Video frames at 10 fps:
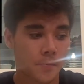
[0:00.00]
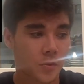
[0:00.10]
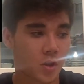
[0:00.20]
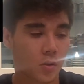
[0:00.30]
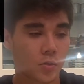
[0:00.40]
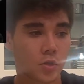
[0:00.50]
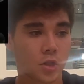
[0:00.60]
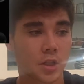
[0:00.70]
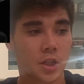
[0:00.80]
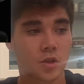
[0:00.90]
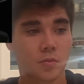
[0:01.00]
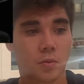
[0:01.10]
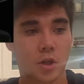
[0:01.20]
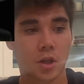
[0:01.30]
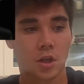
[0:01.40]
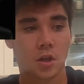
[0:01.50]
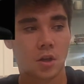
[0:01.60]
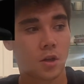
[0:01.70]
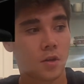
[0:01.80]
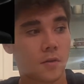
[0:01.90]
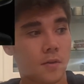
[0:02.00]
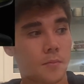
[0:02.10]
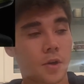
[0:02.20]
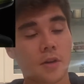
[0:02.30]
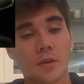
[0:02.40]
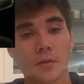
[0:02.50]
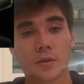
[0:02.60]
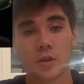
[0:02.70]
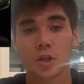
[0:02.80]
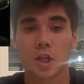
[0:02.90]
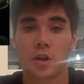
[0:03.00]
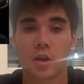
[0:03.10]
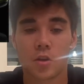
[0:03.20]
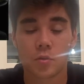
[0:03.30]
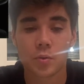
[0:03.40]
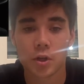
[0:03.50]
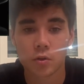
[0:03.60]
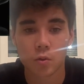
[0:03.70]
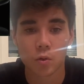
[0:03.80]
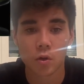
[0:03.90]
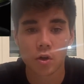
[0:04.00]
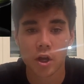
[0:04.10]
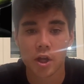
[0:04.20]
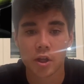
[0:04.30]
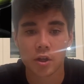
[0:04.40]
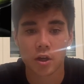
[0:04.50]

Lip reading: Those cleats were pretty revolutionary, they were pretty cool, and